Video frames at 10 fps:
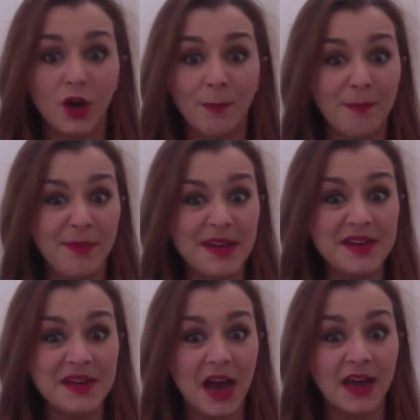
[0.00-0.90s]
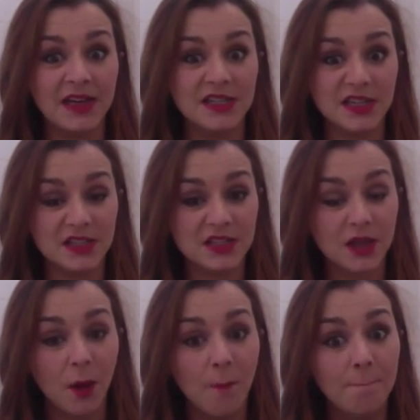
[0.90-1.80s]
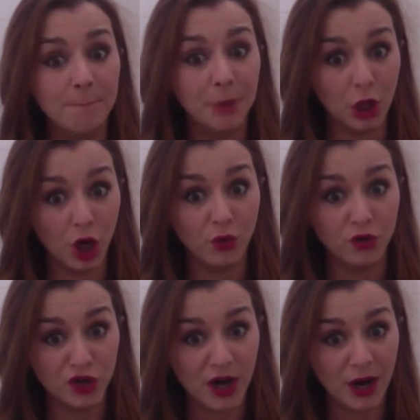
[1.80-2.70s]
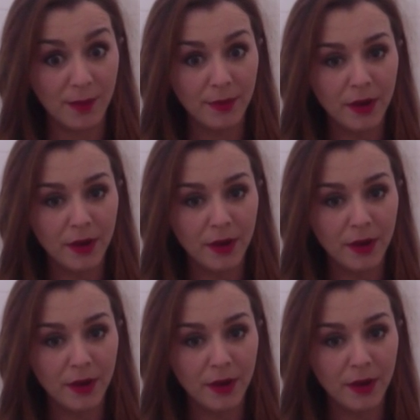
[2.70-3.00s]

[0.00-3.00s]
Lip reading: mid-90s blowjob.